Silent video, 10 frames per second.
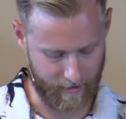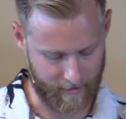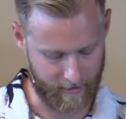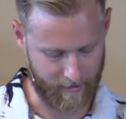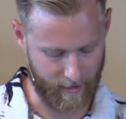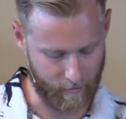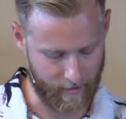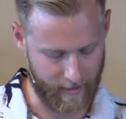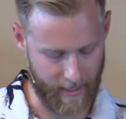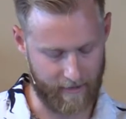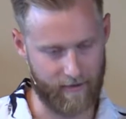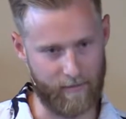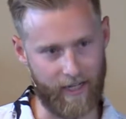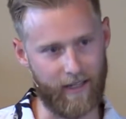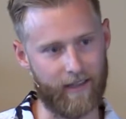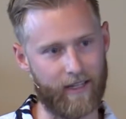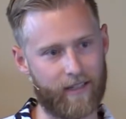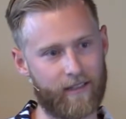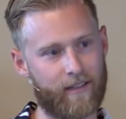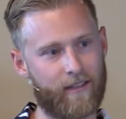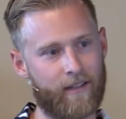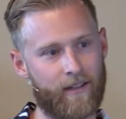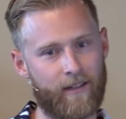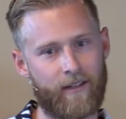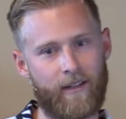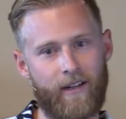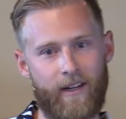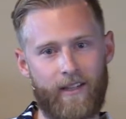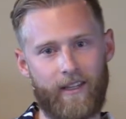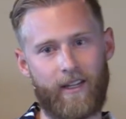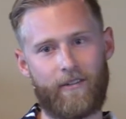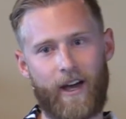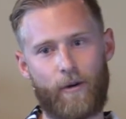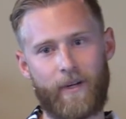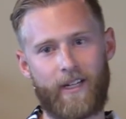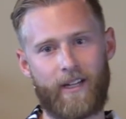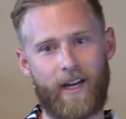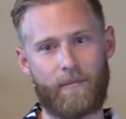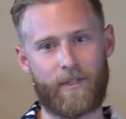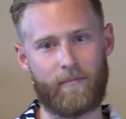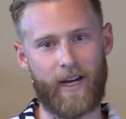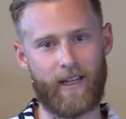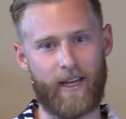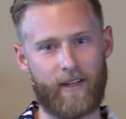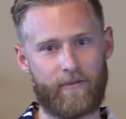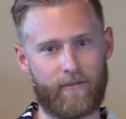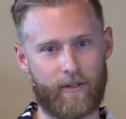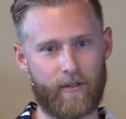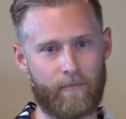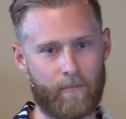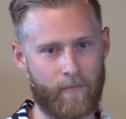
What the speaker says: it says, no one gave him anything. And I think of how many times in my life or